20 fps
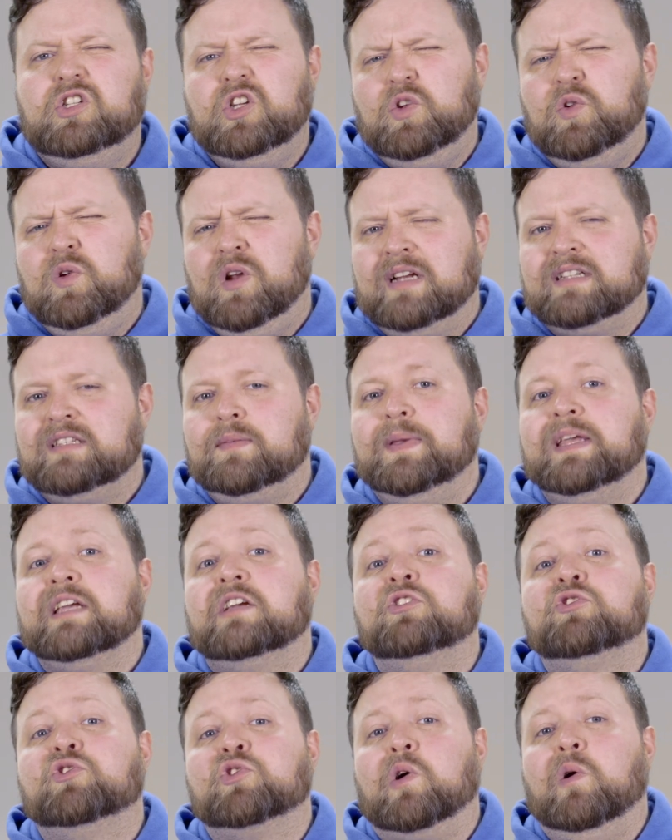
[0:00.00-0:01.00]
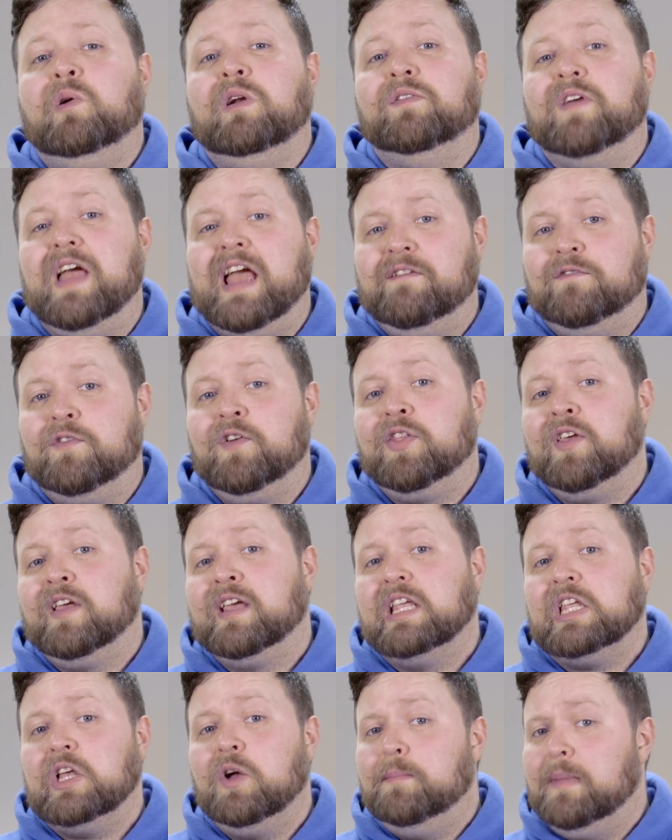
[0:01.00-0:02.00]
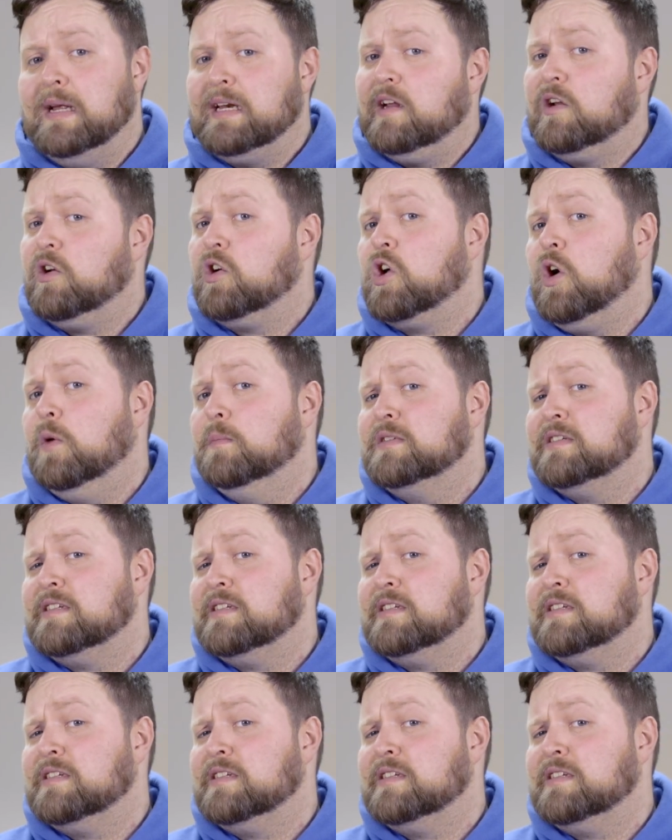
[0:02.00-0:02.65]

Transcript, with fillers: Do you like to be in control of everything in your monday.com